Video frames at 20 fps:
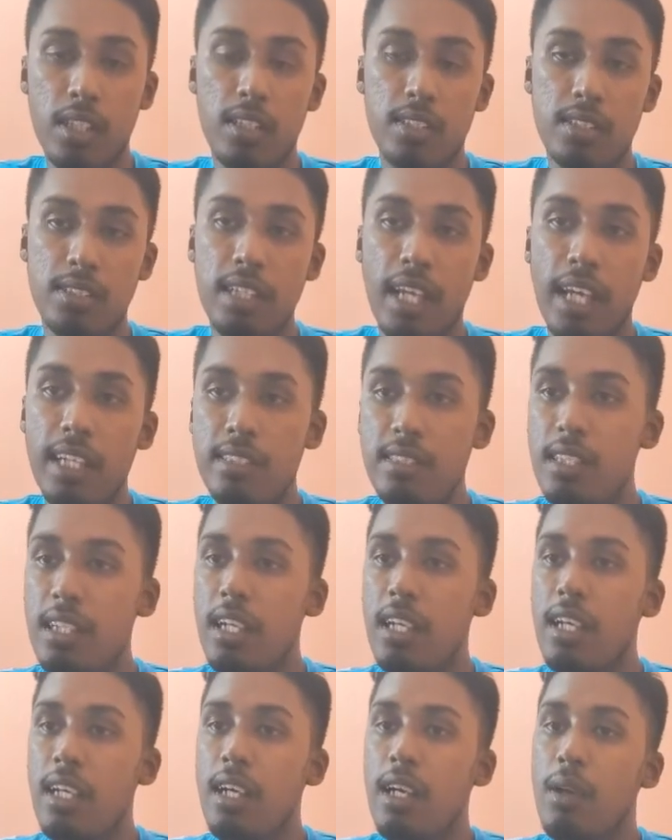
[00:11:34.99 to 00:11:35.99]
sites,
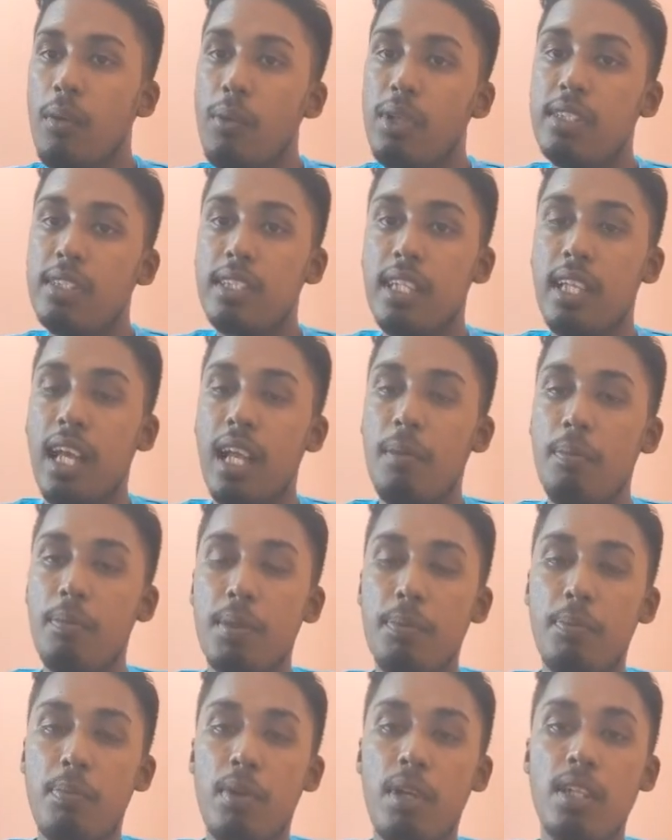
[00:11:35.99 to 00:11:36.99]
which can help
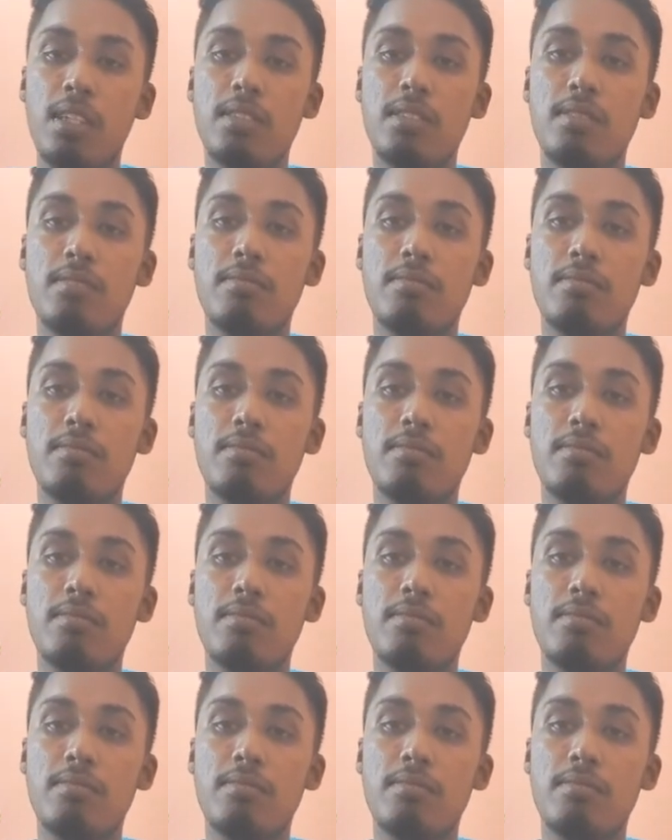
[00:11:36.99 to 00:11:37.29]
people